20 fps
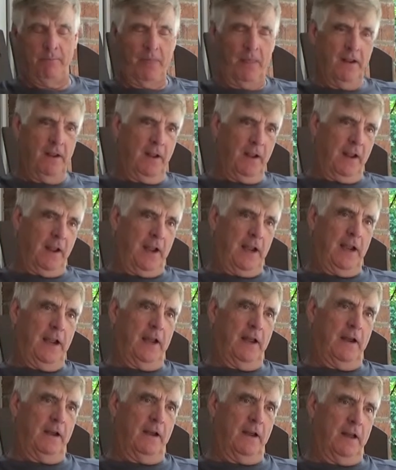Yeah.
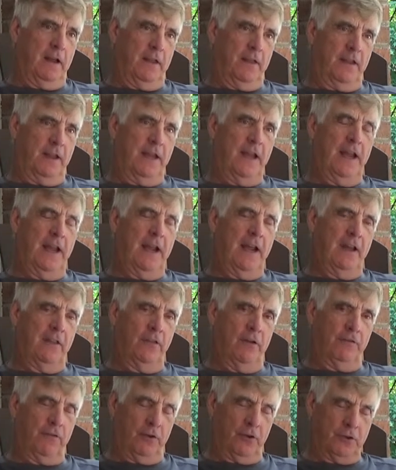And they had
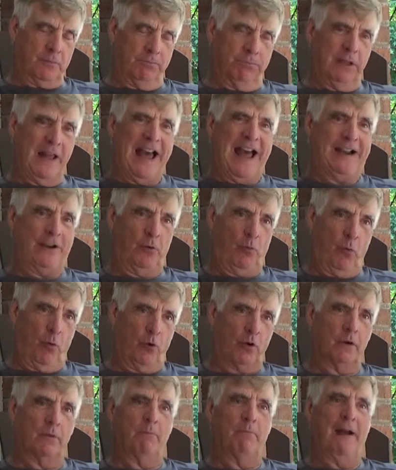the first black
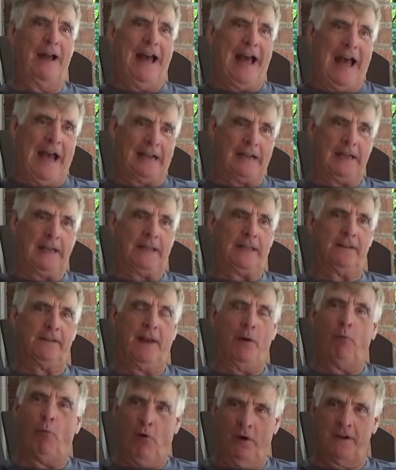quarterback
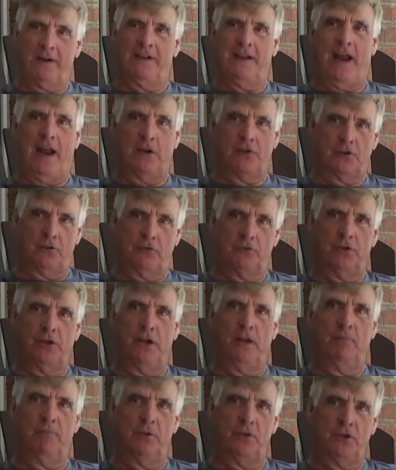that won a national
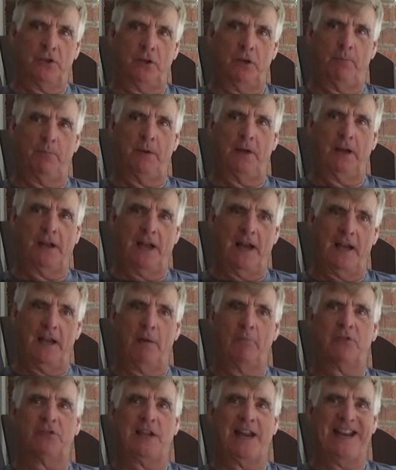championship, and a guy
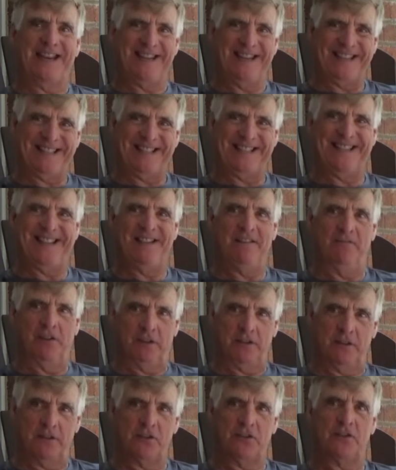named Sandy
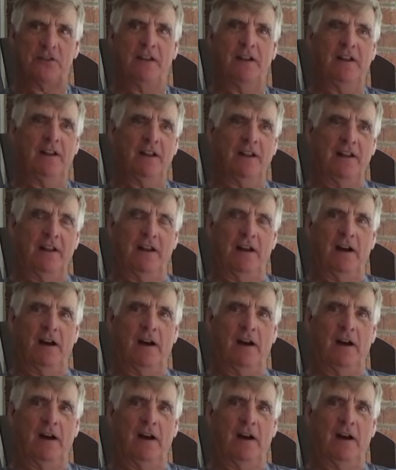Stevens, mm-hmm.